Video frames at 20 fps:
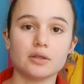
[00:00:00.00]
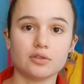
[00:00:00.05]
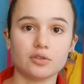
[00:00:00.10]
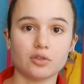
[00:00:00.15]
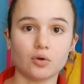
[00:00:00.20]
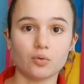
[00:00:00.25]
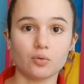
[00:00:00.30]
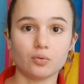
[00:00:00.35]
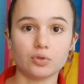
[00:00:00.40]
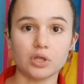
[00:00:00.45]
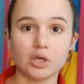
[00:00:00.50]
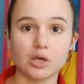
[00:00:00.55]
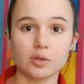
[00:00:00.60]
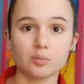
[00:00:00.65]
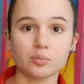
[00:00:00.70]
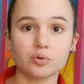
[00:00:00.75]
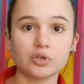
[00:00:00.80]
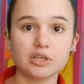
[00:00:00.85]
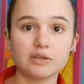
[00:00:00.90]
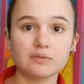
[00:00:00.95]
So the
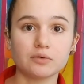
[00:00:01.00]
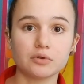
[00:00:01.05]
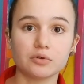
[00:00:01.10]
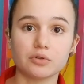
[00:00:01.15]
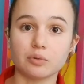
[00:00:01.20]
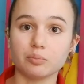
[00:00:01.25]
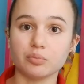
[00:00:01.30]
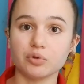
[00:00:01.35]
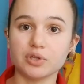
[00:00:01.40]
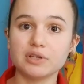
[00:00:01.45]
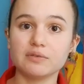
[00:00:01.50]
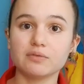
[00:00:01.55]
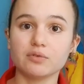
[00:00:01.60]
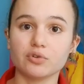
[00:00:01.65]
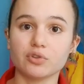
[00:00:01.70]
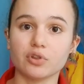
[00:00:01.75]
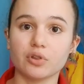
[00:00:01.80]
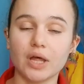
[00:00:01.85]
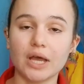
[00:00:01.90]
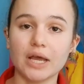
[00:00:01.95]
unbelievers and
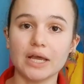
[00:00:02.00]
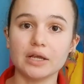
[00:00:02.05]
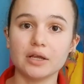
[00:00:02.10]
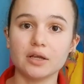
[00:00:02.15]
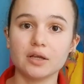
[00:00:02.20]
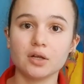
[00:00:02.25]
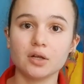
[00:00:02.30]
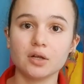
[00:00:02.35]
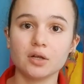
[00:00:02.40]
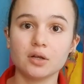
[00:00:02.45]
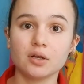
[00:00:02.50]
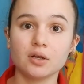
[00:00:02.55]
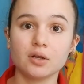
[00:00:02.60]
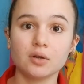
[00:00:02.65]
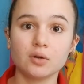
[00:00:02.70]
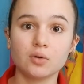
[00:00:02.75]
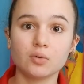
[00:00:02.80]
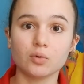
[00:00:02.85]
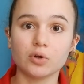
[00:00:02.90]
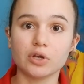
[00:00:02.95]
believers alike
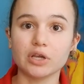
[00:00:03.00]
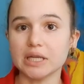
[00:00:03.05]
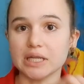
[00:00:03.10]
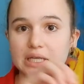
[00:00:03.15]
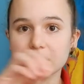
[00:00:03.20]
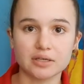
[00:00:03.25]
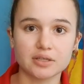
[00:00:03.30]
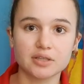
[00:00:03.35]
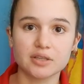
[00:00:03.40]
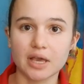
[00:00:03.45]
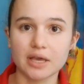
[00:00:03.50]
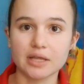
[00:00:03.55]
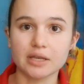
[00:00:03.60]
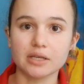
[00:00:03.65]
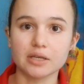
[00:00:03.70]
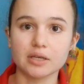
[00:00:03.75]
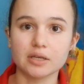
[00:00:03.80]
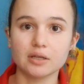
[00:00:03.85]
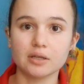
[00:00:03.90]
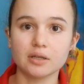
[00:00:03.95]
were getting
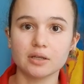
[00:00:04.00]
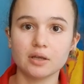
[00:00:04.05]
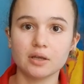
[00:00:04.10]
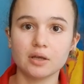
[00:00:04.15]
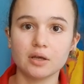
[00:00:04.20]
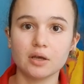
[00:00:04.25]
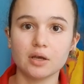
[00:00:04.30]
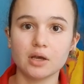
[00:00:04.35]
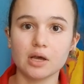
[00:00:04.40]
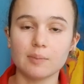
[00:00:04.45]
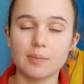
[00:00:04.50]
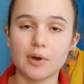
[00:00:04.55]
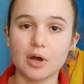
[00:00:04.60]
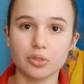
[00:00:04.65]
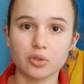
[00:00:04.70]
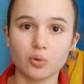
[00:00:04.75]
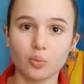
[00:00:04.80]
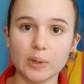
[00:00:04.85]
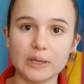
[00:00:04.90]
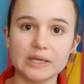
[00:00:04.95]
excited
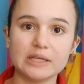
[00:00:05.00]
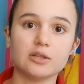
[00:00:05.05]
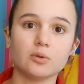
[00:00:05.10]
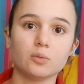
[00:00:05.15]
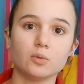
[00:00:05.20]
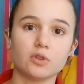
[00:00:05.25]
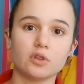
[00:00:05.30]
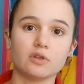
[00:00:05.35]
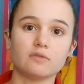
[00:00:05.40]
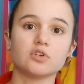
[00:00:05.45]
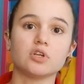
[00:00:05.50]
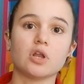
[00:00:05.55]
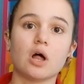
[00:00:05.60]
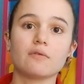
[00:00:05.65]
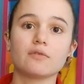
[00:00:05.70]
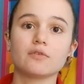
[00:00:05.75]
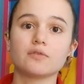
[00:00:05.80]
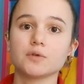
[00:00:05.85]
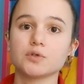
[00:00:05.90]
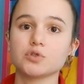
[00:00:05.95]
about the weight that was lifted
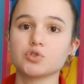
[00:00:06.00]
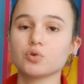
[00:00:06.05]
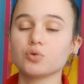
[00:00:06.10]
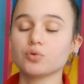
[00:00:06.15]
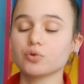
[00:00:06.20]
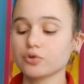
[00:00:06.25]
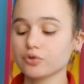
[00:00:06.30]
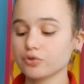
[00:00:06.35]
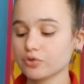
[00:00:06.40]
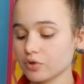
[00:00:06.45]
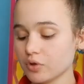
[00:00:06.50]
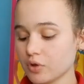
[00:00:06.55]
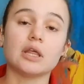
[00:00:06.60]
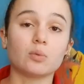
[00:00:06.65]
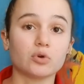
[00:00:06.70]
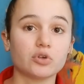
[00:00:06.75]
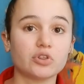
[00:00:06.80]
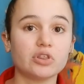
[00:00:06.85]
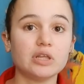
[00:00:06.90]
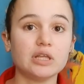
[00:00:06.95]
off of her shoulders.
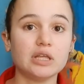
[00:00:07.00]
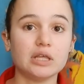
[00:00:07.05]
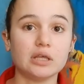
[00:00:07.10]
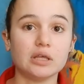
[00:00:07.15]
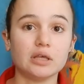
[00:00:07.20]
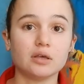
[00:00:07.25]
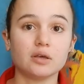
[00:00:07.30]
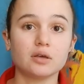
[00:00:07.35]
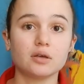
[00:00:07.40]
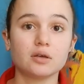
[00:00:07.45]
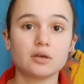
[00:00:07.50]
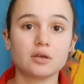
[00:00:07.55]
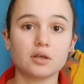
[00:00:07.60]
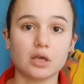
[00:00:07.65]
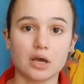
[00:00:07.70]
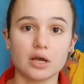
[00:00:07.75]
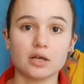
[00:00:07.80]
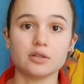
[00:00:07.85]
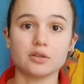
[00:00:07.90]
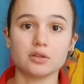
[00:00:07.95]
They were seeing
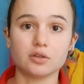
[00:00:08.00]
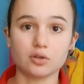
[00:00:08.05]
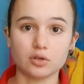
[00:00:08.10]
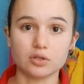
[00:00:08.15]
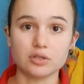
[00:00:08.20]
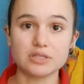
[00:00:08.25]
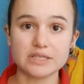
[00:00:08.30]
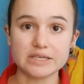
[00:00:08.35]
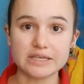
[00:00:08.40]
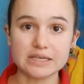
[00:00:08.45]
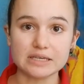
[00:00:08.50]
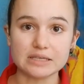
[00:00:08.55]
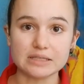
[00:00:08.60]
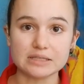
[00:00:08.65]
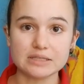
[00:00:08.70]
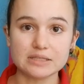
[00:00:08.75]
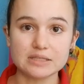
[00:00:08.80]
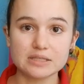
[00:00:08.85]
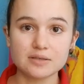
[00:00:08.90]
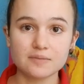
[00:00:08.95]
God's good
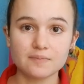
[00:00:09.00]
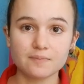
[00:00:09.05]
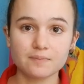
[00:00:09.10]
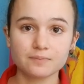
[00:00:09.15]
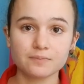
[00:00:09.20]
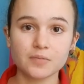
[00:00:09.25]
deeds